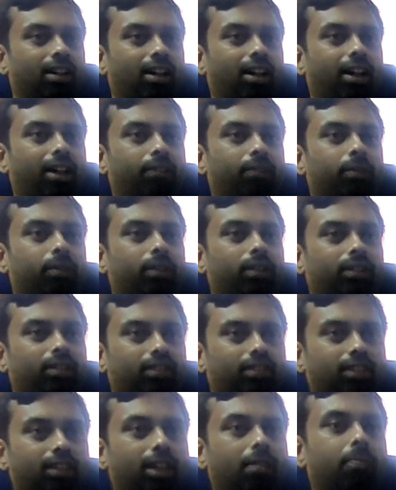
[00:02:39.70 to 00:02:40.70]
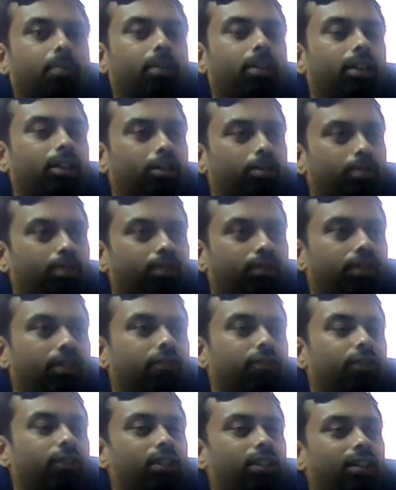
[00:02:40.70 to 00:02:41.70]
I worked in that particular
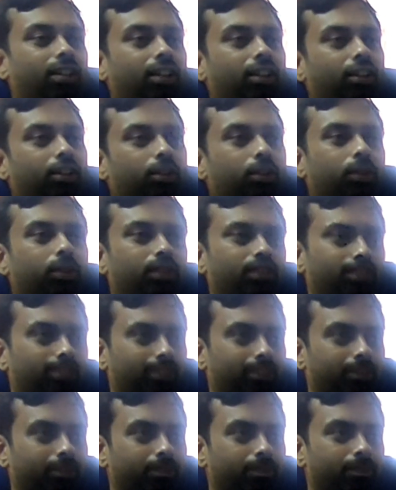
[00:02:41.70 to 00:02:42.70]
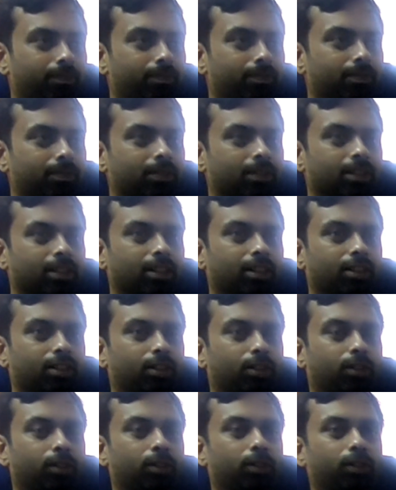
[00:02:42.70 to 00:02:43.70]
profile for another 2 years.
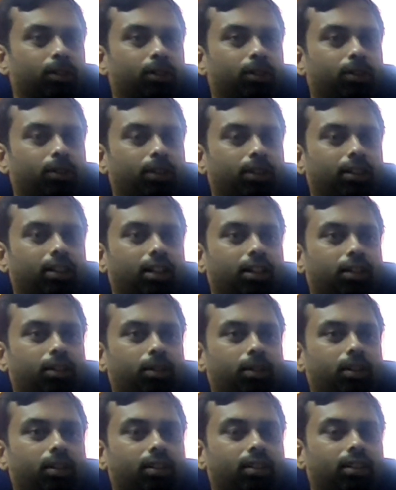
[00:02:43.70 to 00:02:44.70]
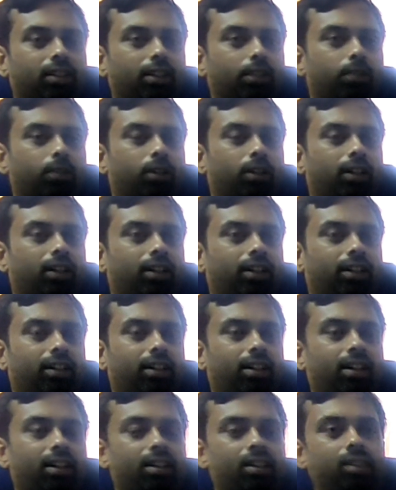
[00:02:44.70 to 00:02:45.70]
So during that 2 years, like what I
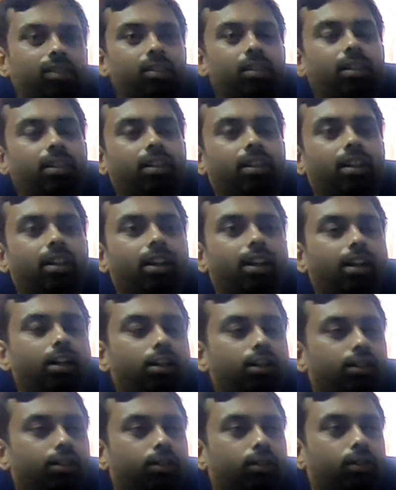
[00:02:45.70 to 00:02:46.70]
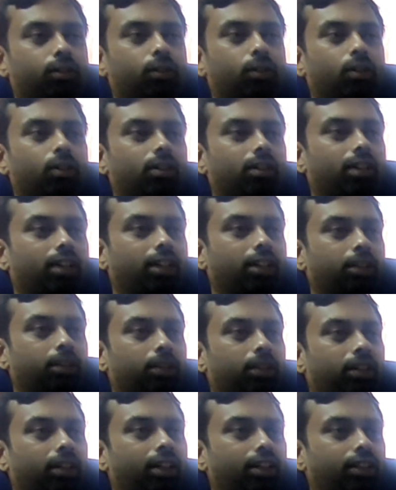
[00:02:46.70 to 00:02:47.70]
had is like I had a good contacts
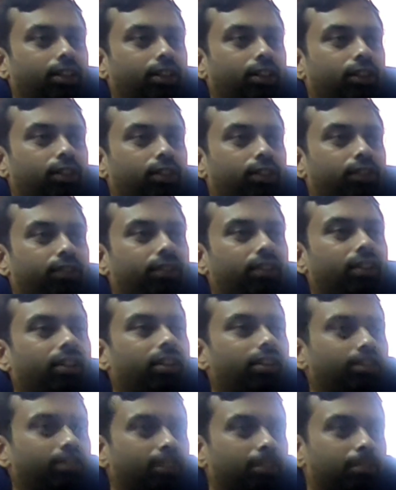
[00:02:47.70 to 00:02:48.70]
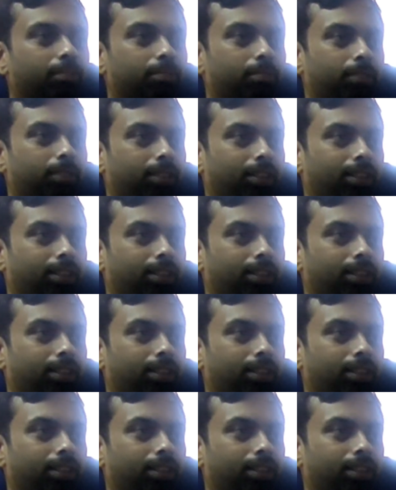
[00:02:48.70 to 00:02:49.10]
with the HRs of various companies.